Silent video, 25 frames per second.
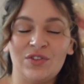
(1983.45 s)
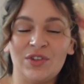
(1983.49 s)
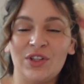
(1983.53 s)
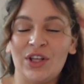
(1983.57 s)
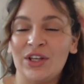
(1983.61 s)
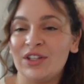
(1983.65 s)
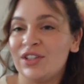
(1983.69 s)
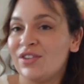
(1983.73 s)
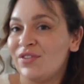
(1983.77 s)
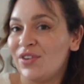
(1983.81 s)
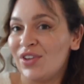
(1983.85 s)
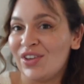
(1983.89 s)
For
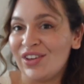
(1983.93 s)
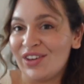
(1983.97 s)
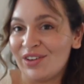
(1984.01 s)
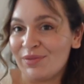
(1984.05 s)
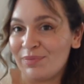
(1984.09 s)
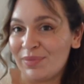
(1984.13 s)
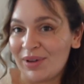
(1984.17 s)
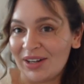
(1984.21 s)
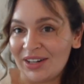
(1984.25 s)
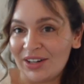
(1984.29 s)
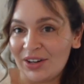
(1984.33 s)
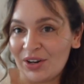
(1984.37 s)
those of you
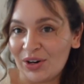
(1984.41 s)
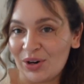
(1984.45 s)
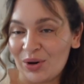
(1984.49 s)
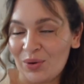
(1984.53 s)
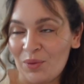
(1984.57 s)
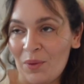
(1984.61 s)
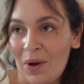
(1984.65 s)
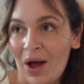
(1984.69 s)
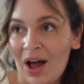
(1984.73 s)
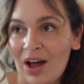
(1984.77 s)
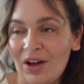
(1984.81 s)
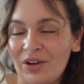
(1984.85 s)
who've been here a
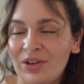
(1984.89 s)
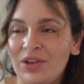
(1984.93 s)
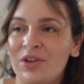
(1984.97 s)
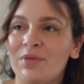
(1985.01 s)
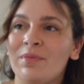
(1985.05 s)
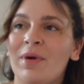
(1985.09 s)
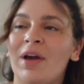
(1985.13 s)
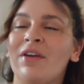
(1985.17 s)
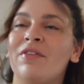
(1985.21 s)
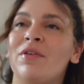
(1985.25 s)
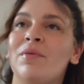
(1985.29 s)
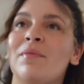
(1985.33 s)
while, you
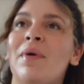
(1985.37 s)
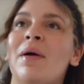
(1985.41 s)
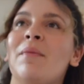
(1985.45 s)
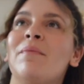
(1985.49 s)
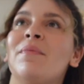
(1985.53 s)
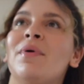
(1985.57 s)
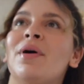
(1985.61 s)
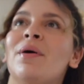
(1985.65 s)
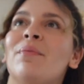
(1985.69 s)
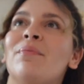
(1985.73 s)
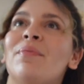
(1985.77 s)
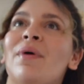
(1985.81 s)
might
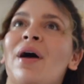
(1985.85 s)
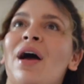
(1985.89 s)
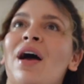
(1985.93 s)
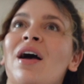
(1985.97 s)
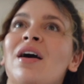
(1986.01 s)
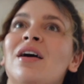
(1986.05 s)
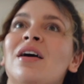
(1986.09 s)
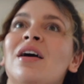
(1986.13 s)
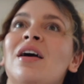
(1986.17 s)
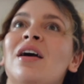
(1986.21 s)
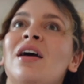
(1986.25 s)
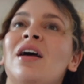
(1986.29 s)
remember,
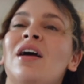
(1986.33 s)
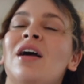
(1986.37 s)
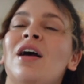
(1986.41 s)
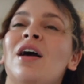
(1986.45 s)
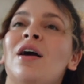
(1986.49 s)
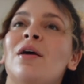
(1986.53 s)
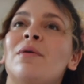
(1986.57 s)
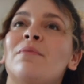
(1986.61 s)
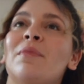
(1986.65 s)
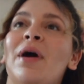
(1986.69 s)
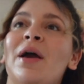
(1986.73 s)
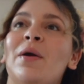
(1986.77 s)
but
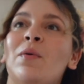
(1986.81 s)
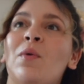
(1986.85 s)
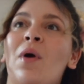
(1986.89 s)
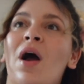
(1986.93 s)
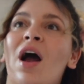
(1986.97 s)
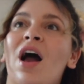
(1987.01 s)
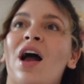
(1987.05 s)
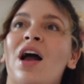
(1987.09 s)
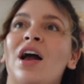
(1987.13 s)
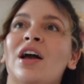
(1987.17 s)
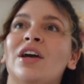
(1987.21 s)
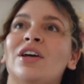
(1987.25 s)
my
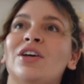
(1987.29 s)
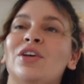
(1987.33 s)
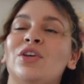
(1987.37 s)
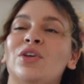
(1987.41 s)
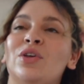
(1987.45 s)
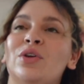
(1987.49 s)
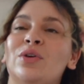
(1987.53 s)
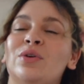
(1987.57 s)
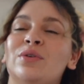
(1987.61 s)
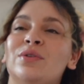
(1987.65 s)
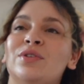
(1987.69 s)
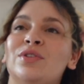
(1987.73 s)
work
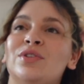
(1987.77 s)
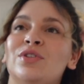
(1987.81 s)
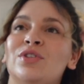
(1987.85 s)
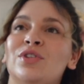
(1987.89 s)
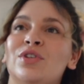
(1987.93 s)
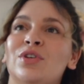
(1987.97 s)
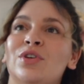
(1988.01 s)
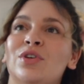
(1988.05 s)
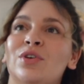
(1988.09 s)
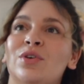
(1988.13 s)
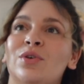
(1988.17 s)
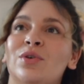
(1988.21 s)
used
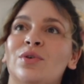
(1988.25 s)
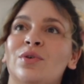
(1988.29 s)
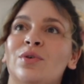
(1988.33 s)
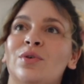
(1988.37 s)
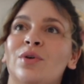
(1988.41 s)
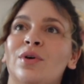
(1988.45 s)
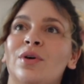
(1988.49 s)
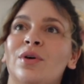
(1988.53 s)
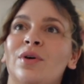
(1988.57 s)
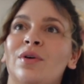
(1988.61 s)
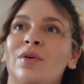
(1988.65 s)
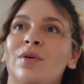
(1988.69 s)

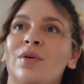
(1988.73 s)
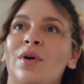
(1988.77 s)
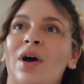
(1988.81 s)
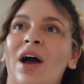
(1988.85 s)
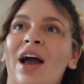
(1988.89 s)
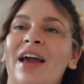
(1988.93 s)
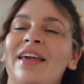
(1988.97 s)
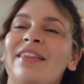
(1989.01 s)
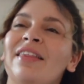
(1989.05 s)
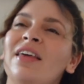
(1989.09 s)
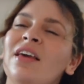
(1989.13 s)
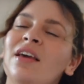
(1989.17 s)
to,
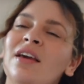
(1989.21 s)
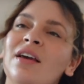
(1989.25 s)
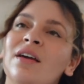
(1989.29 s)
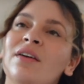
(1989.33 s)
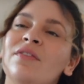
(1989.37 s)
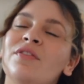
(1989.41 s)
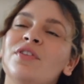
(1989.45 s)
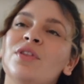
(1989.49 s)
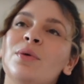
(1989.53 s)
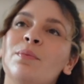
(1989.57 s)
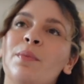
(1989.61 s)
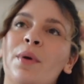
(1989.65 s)
I think
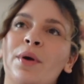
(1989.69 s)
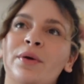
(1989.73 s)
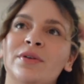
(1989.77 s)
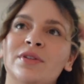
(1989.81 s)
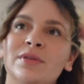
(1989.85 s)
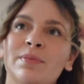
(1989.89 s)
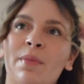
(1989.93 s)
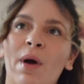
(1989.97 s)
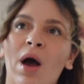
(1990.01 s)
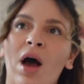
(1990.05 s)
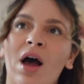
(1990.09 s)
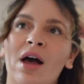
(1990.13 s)
for the
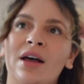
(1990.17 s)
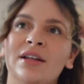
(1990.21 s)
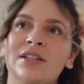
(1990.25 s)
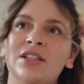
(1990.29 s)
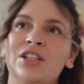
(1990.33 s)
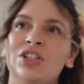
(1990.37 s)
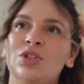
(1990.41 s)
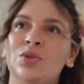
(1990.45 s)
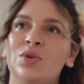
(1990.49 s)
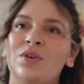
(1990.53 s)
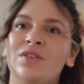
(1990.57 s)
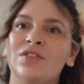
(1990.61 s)
most part,
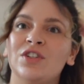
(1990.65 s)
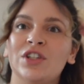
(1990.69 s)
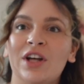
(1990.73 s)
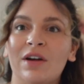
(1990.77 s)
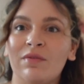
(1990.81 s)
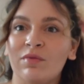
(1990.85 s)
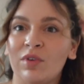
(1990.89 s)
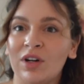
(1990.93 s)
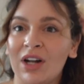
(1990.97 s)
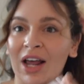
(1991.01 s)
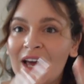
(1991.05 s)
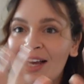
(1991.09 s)
to sort of
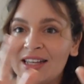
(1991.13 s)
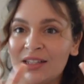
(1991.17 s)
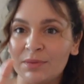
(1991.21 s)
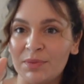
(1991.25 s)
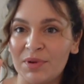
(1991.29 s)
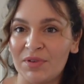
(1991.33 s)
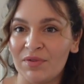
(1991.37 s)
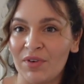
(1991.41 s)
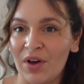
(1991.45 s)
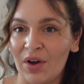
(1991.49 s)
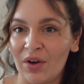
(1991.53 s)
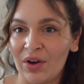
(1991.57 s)
generalize,
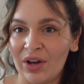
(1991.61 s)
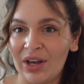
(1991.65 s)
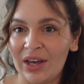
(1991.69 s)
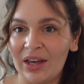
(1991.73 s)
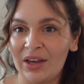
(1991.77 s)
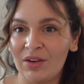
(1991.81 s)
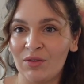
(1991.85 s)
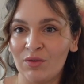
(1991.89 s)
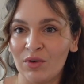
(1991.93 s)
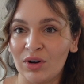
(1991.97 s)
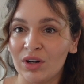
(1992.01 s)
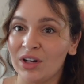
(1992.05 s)
be
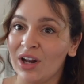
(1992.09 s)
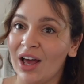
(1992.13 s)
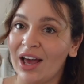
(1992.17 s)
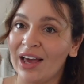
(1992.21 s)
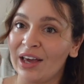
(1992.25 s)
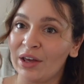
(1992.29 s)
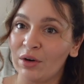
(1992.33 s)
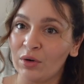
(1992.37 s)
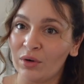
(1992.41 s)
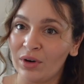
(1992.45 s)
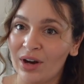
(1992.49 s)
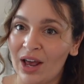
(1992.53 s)
very
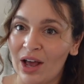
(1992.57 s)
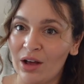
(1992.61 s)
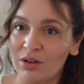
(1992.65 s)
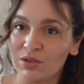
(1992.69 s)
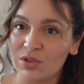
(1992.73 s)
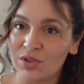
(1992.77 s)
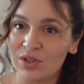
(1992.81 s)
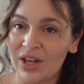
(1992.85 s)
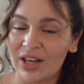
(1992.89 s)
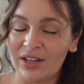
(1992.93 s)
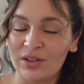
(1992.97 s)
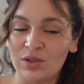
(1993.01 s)
reliant on
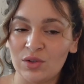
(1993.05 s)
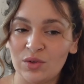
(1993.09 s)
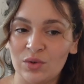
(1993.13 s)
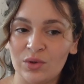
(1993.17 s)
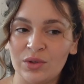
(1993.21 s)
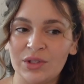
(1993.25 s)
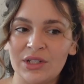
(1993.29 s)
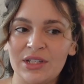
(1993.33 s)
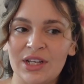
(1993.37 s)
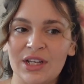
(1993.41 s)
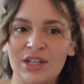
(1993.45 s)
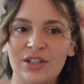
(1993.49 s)
outside
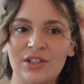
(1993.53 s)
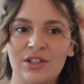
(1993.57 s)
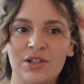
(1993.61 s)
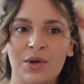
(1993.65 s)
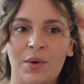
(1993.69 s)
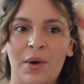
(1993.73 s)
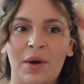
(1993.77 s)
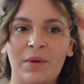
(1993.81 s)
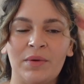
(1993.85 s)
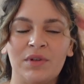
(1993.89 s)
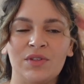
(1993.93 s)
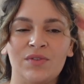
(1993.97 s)
sources.
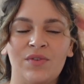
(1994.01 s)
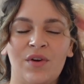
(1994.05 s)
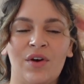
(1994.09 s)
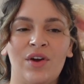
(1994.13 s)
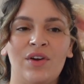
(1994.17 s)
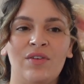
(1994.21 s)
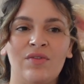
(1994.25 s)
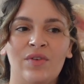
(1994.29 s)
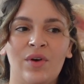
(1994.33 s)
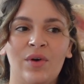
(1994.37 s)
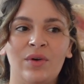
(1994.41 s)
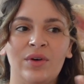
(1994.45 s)
So I was
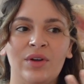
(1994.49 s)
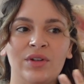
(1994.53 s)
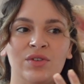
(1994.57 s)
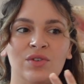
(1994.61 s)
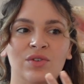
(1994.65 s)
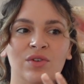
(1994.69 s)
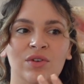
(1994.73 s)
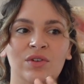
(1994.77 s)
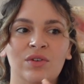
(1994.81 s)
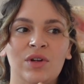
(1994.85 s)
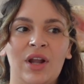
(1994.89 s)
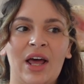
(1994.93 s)
very
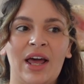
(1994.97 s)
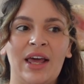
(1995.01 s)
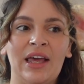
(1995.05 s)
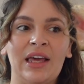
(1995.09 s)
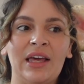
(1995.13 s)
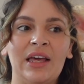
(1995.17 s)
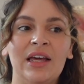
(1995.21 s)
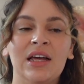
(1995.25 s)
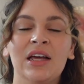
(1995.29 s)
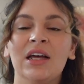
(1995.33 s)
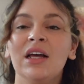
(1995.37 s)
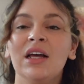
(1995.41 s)
focused on
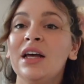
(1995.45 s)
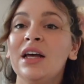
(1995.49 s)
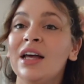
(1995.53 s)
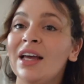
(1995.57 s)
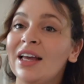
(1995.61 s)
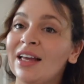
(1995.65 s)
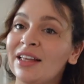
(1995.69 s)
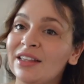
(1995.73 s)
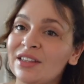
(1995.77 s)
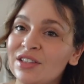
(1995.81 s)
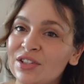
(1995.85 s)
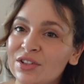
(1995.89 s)
like
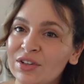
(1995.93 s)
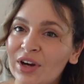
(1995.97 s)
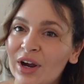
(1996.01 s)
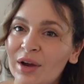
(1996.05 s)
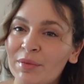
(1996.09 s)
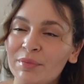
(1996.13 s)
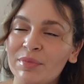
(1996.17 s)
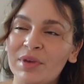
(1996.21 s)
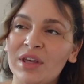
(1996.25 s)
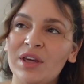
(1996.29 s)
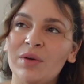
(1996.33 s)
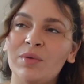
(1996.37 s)

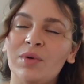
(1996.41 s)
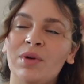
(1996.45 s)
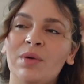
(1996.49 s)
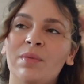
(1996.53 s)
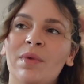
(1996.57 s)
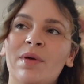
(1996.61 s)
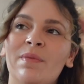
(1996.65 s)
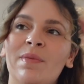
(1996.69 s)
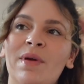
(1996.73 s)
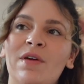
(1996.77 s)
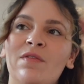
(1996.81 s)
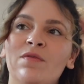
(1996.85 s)
Instagram being one of
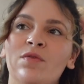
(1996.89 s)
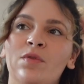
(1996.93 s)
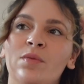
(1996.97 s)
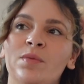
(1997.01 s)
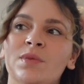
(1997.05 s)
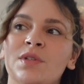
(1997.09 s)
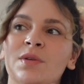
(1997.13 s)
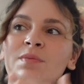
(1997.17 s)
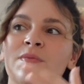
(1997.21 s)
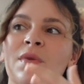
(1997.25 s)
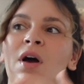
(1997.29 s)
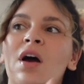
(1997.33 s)
my main
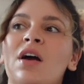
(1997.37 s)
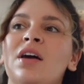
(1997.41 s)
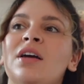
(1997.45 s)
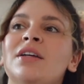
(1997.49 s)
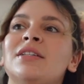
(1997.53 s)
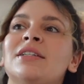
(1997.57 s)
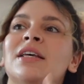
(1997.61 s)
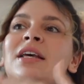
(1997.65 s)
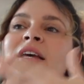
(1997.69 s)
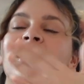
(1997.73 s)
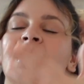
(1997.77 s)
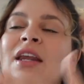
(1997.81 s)
forms of
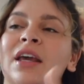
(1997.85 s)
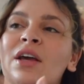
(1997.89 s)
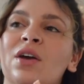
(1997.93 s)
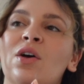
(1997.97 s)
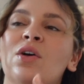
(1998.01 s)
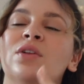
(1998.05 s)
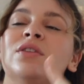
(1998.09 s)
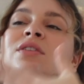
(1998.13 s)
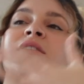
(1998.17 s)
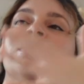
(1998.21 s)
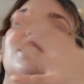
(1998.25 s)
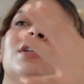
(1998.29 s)
marketing and it
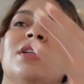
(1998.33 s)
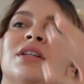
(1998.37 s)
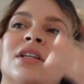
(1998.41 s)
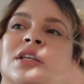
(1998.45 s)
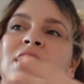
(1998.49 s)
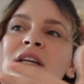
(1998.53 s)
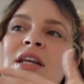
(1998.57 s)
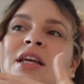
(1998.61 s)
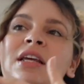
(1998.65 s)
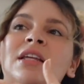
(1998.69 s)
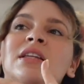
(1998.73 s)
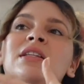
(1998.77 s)

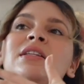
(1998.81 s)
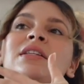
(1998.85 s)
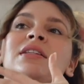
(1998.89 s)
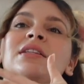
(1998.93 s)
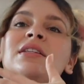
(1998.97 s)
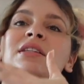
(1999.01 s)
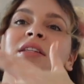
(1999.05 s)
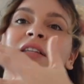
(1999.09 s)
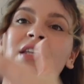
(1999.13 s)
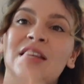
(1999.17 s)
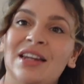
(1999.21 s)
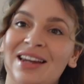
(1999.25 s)
constantly
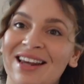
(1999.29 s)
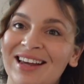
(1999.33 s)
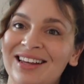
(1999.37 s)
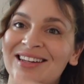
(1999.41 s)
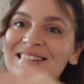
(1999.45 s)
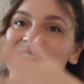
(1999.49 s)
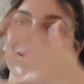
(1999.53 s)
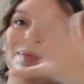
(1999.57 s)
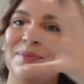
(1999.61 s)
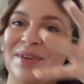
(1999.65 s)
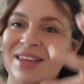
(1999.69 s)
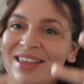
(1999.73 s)
needing
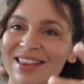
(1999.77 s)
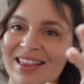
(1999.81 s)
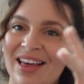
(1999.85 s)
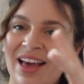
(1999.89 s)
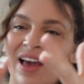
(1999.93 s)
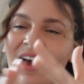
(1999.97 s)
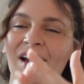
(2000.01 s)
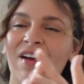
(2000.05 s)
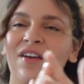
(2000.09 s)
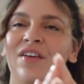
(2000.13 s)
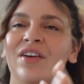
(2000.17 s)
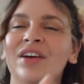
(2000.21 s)
to be
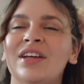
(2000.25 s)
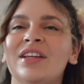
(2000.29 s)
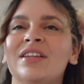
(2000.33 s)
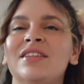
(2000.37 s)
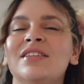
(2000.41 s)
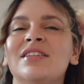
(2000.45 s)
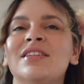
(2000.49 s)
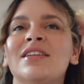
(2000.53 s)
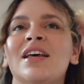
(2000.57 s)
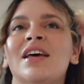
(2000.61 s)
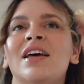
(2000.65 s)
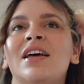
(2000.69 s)
there.
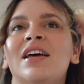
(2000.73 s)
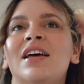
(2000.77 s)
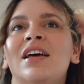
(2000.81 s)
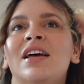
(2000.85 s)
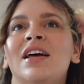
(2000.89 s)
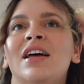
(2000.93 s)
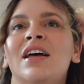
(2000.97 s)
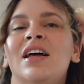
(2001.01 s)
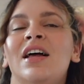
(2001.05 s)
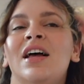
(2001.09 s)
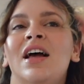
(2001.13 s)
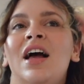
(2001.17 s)
And
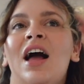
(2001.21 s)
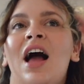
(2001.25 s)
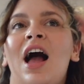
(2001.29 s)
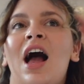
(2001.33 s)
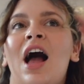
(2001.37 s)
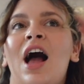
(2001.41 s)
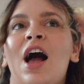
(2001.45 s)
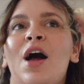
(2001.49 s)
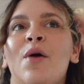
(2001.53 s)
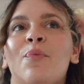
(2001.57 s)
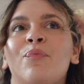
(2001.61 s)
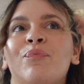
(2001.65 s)

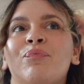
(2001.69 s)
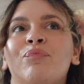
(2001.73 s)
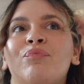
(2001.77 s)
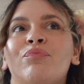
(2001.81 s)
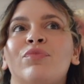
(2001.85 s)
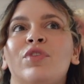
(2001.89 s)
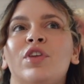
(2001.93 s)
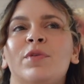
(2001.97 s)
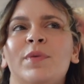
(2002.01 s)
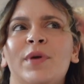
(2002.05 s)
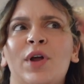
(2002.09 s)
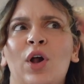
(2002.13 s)

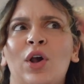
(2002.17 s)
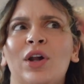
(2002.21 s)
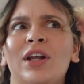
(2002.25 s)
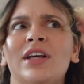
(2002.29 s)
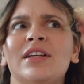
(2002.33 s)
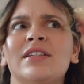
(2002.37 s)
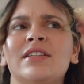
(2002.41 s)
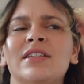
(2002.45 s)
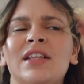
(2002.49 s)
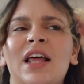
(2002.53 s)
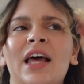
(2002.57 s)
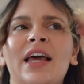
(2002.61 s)
to be
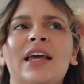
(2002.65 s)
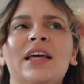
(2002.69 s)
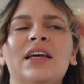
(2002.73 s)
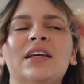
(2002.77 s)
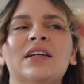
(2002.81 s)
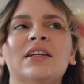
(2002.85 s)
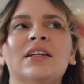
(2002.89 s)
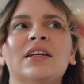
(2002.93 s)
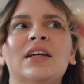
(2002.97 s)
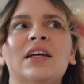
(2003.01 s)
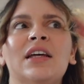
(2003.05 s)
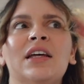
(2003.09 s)
honest, like
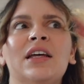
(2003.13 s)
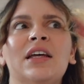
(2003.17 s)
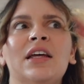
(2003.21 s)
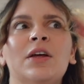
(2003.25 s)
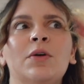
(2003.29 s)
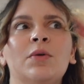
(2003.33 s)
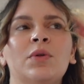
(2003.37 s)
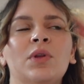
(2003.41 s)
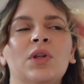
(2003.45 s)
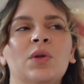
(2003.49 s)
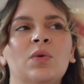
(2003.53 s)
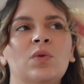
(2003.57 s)

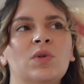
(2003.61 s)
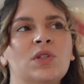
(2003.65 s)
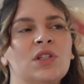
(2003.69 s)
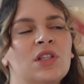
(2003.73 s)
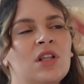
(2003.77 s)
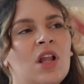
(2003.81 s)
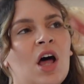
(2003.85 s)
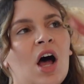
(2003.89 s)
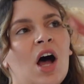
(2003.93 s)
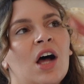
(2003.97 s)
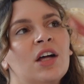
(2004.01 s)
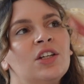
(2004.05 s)
it was
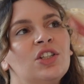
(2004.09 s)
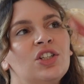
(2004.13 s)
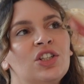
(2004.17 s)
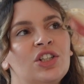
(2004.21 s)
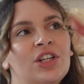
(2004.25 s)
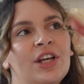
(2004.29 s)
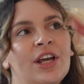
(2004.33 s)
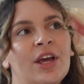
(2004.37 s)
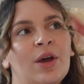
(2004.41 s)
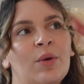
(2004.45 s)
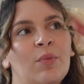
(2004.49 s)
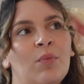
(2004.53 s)

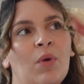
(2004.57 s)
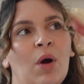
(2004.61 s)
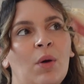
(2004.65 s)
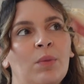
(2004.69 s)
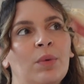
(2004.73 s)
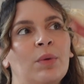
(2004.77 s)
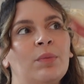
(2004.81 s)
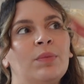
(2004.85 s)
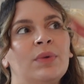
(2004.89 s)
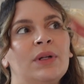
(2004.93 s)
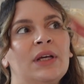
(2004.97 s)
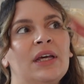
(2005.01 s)
last year
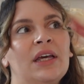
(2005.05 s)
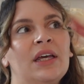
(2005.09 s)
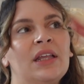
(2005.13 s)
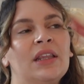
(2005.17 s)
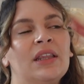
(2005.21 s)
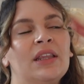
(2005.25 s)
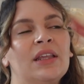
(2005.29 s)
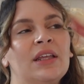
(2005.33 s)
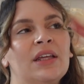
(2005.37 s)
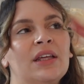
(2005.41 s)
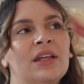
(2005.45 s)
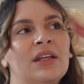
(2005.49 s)
probably
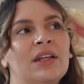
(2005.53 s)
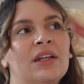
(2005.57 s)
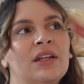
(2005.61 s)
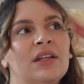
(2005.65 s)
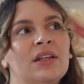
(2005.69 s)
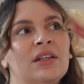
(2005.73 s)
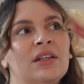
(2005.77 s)
that,